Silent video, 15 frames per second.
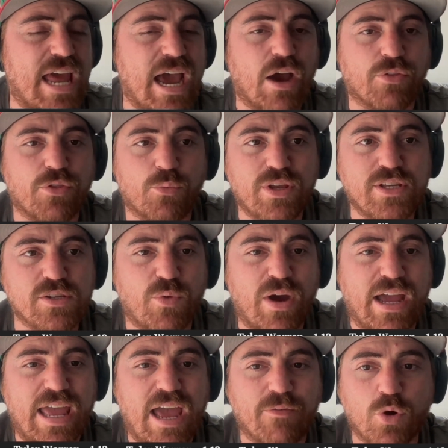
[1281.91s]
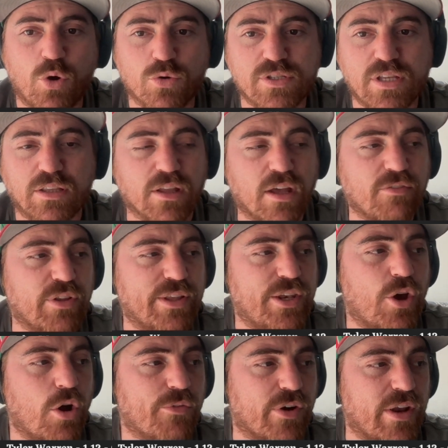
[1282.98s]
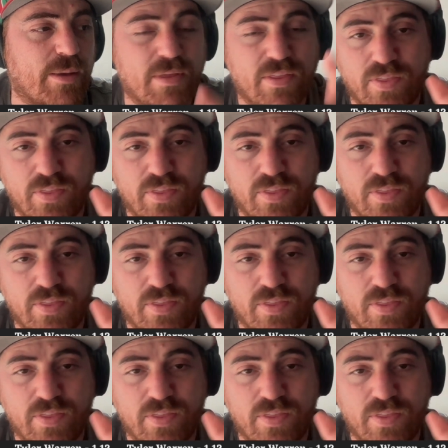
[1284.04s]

Now, the reason why I have Colston Loveland over him,